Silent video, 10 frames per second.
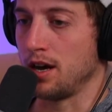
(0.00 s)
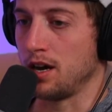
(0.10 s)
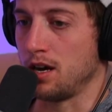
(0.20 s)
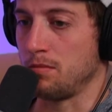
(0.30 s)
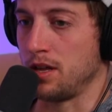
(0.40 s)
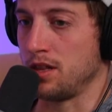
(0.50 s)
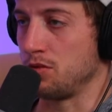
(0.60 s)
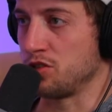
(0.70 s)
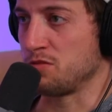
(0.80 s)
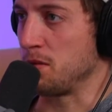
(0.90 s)
And
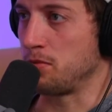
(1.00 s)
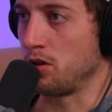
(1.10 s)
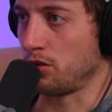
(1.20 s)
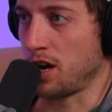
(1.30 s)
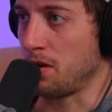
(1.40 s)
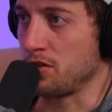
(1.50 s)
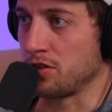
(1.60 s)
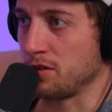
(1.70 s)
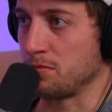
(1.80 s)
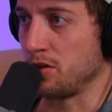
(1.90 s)
they would just be a program on
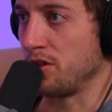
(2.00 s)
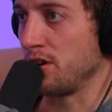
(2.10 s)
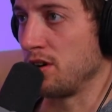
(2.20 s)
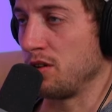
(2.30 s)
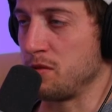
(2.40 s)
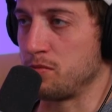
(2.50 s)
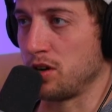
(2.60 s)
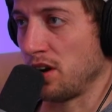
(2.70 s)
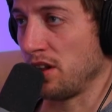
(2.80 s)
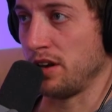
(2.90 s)
their computer. It would be
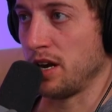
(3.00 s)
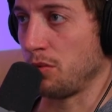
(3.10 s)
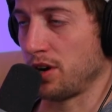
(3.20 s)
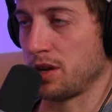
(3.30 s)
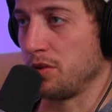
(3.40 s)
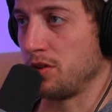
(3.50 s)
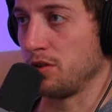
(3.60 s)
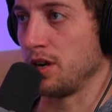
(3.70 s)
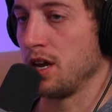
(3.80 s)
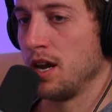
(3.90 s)
plugged into the network. It would
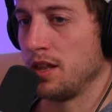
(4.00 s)
do it.